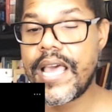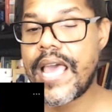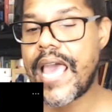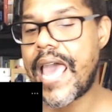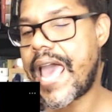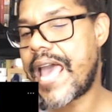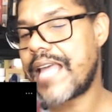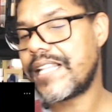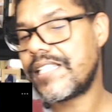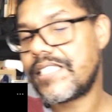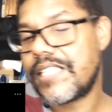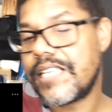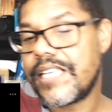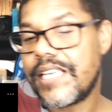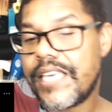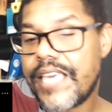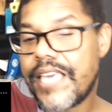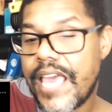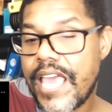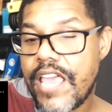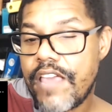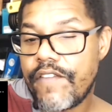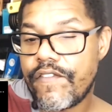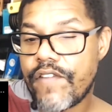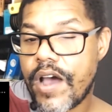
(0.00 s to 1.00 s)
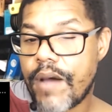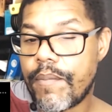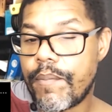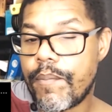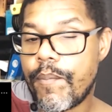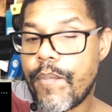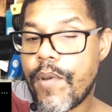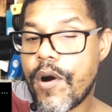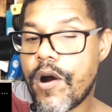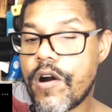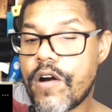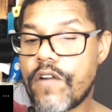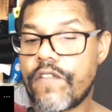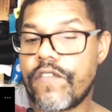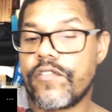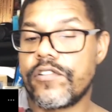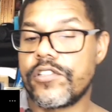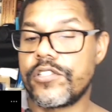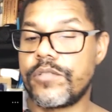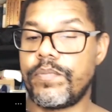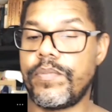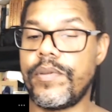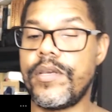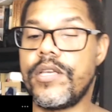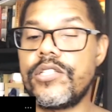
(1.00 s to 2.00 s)
And she gave a powerful
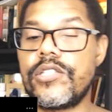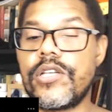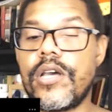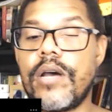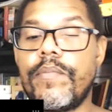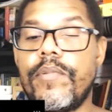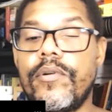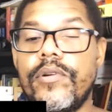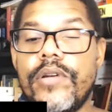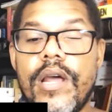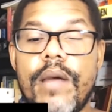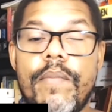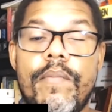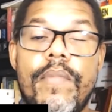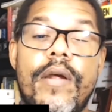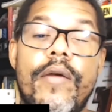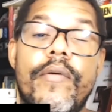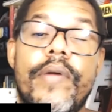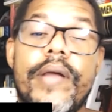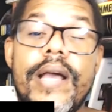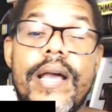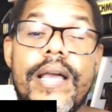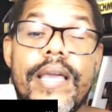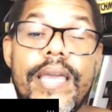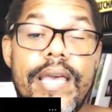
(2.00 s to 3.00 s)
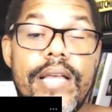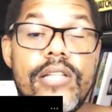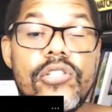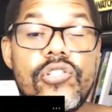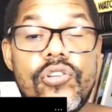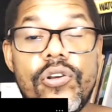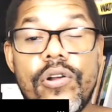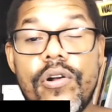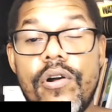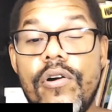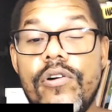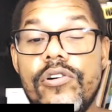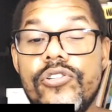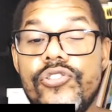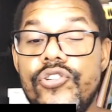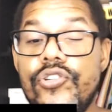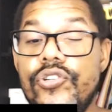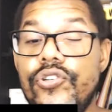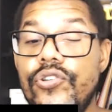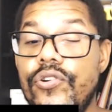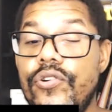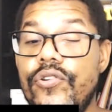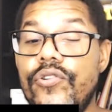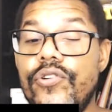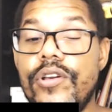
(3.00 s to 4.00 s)
speech about America cancel culture
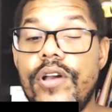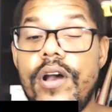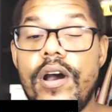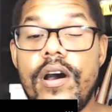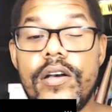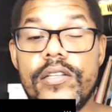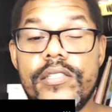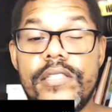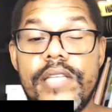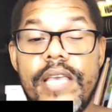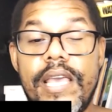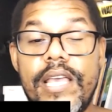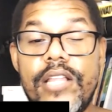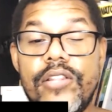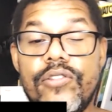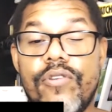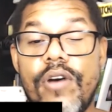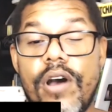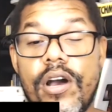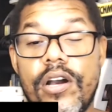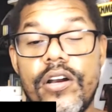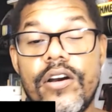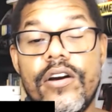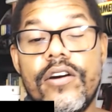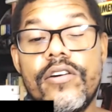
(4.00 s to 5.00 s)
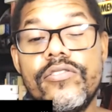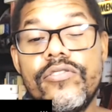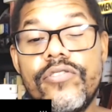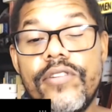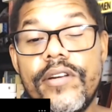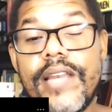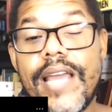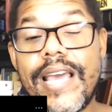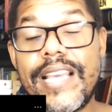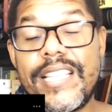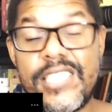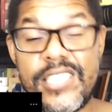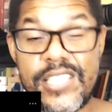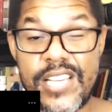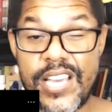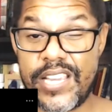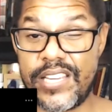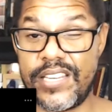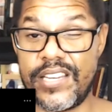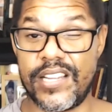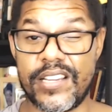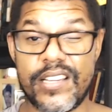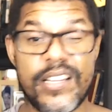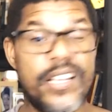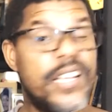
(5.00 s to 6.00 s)
turning us into a country like
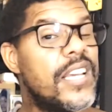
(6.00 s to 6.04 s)
China.